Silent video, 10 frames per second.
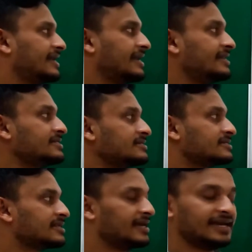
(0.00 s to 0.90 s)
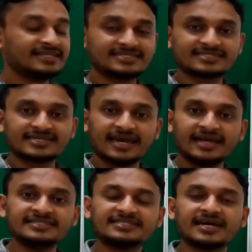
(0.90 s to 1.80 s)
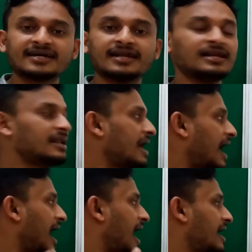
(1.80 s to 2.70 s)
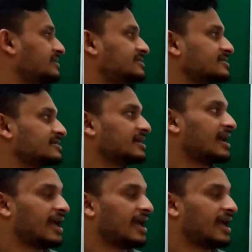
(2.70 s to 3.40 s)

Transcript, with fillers: in its internal and